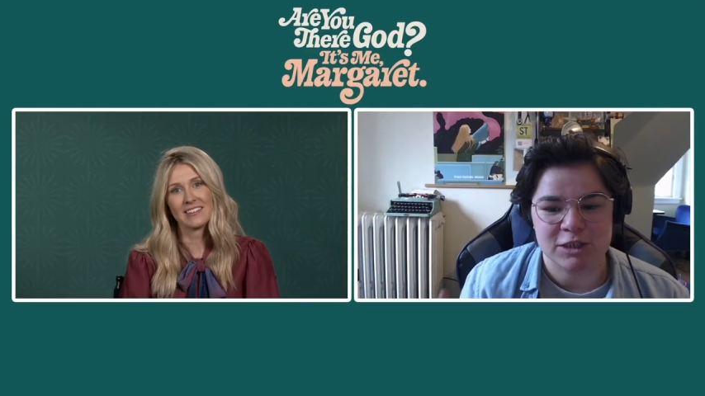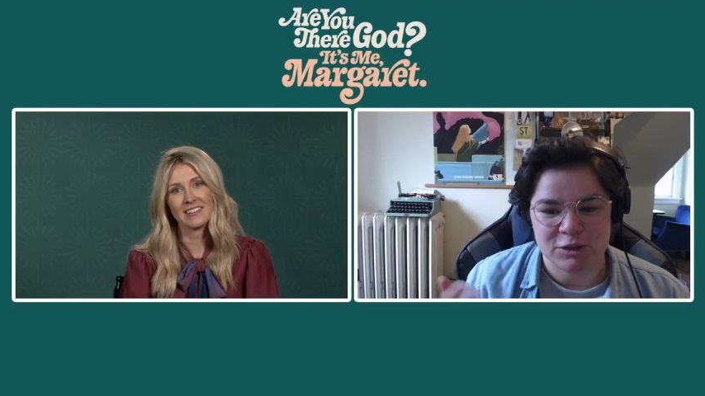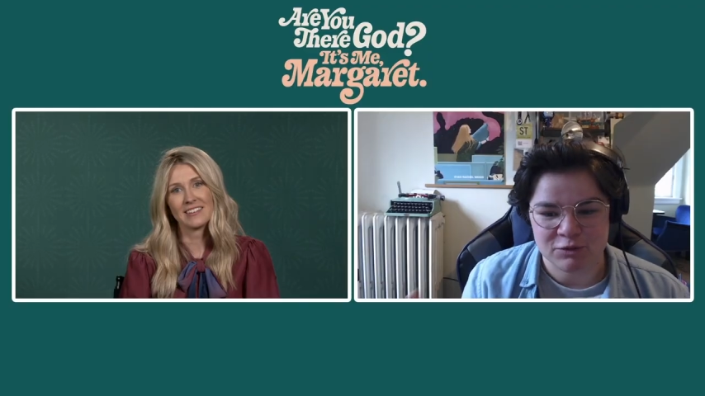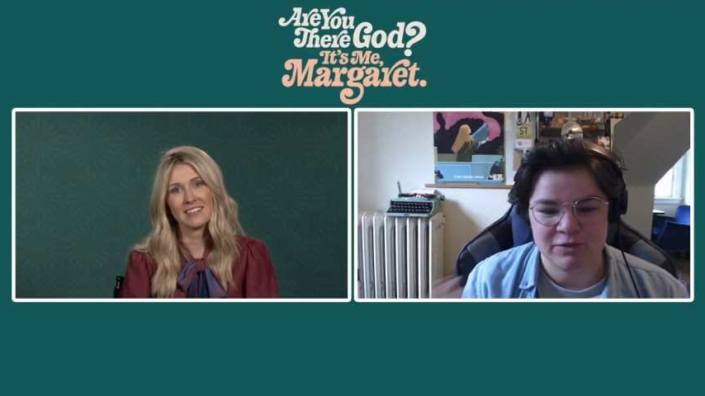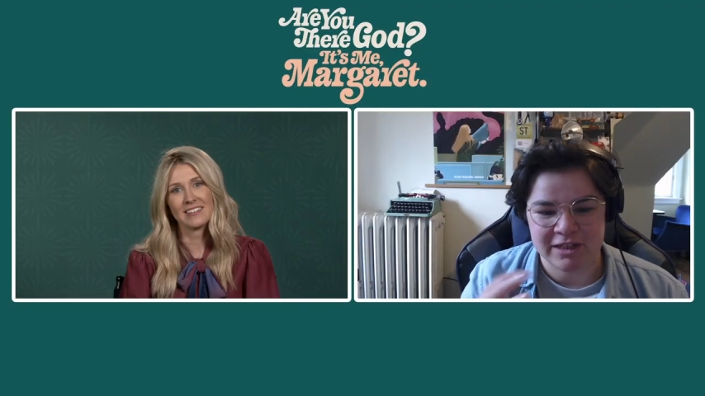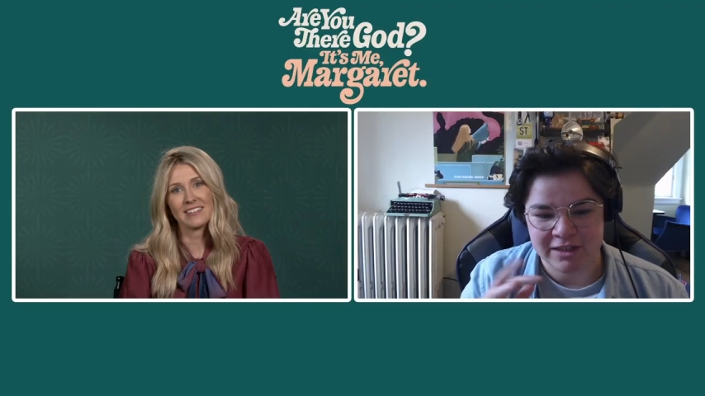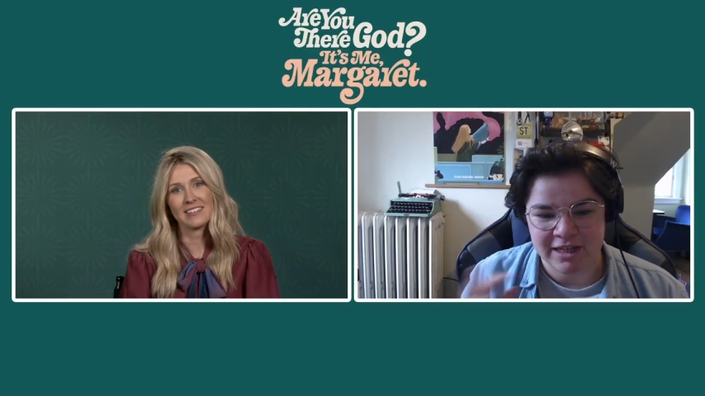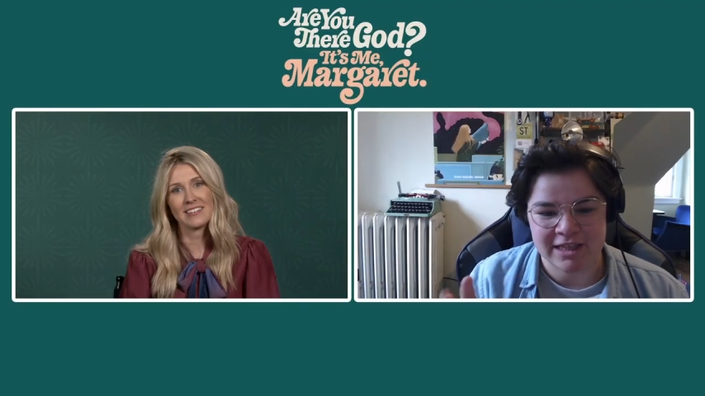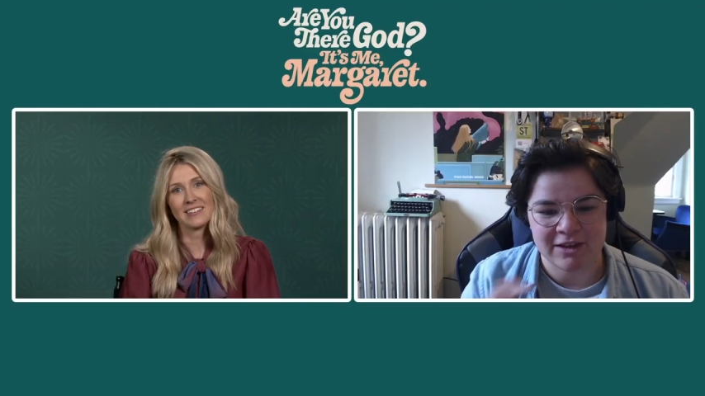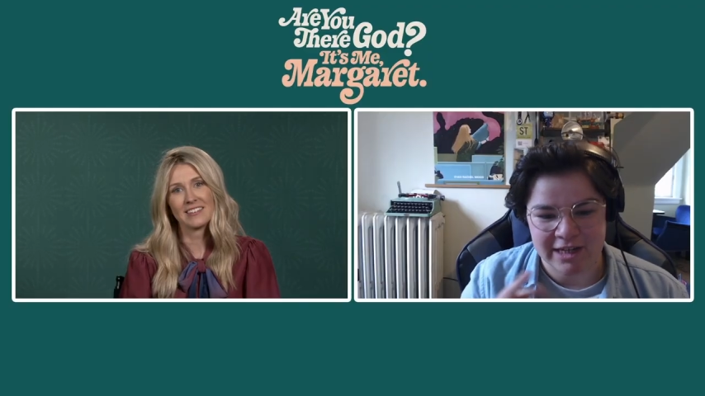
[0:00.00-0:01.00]
Speaker 1: do you feel like
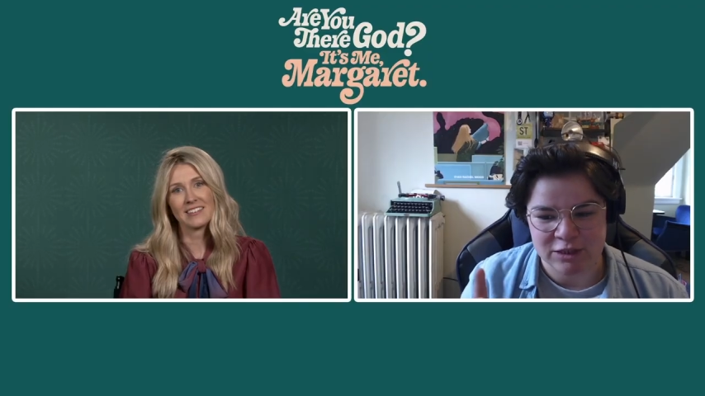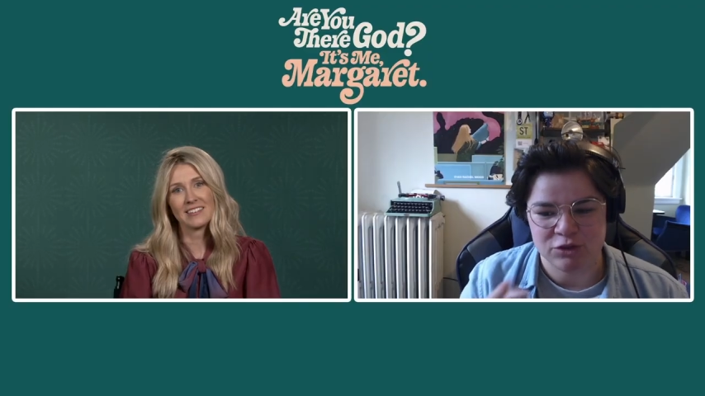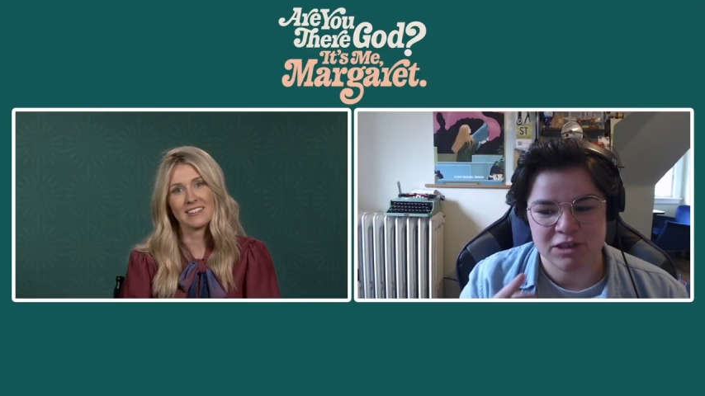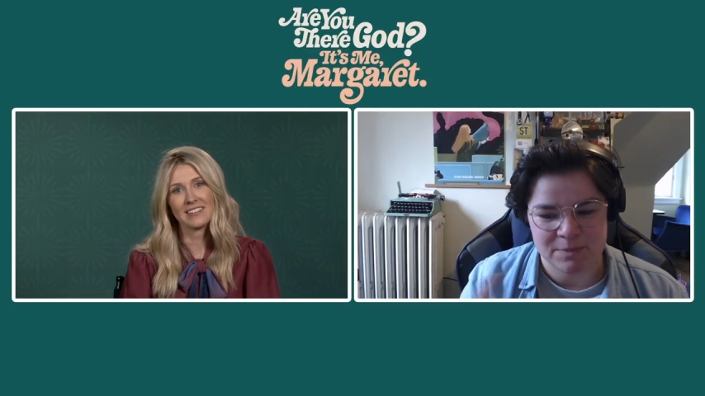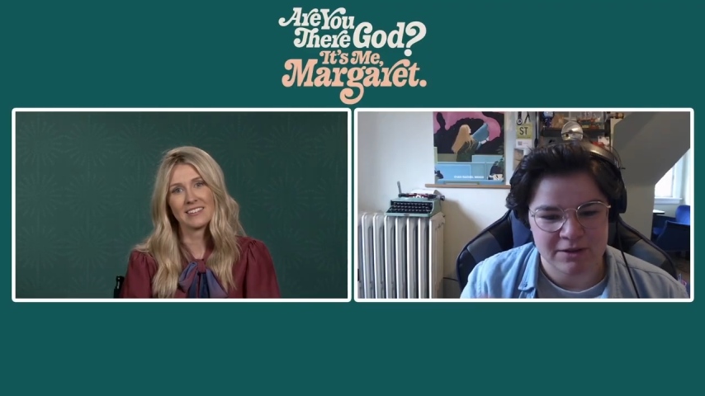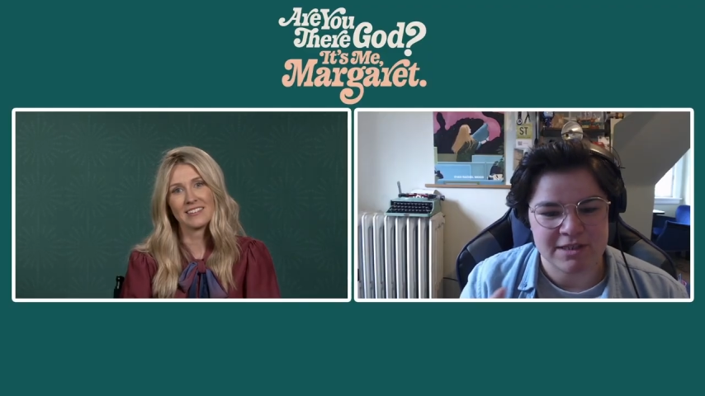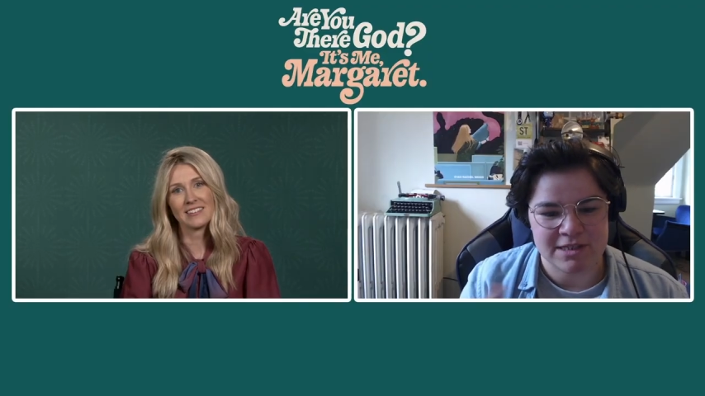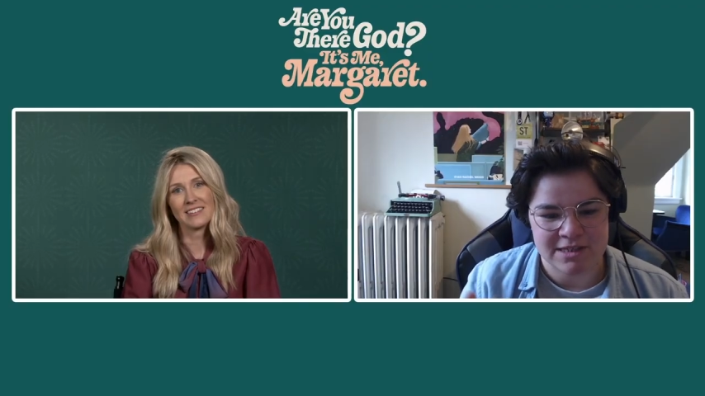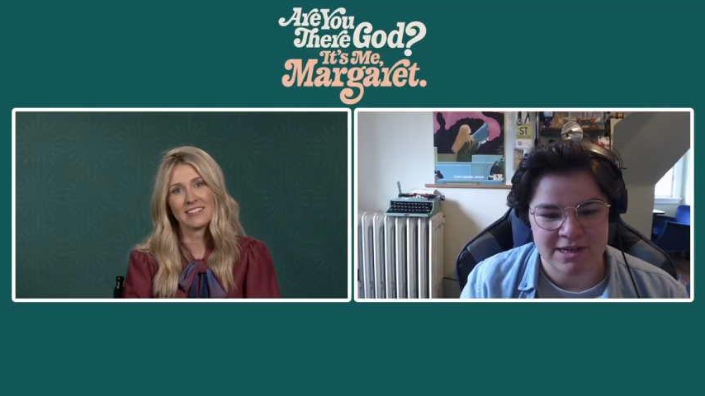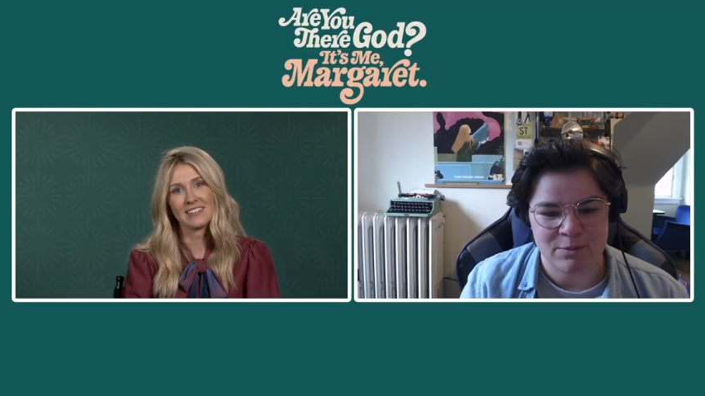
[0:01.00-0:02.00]
they're kindred spirits in
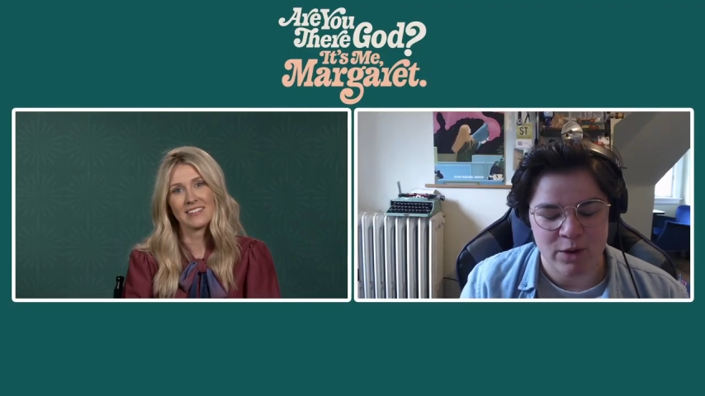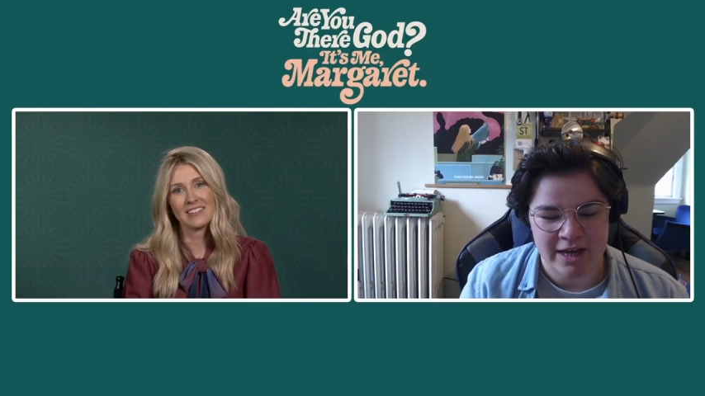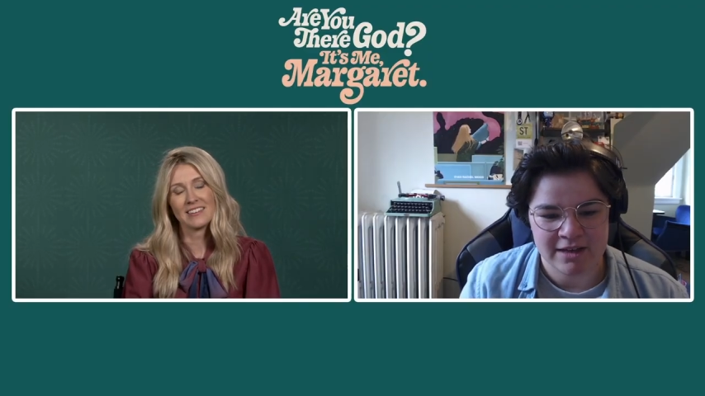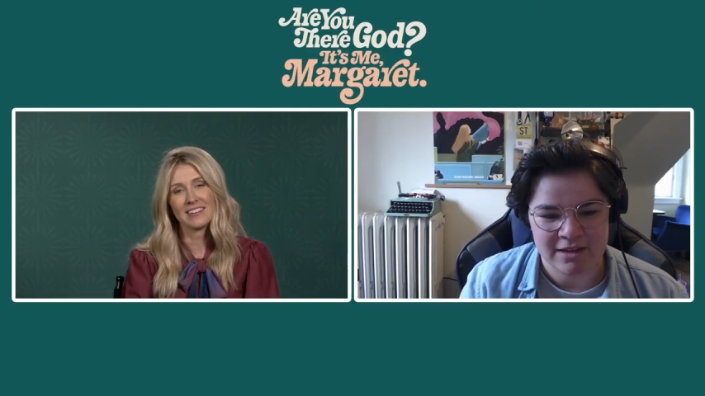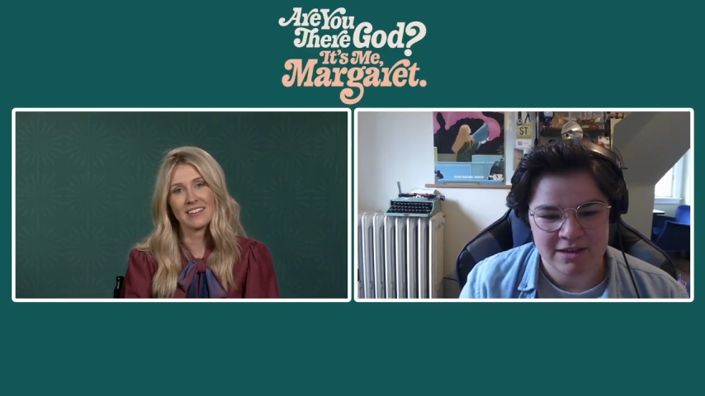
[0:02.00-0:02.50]
some way?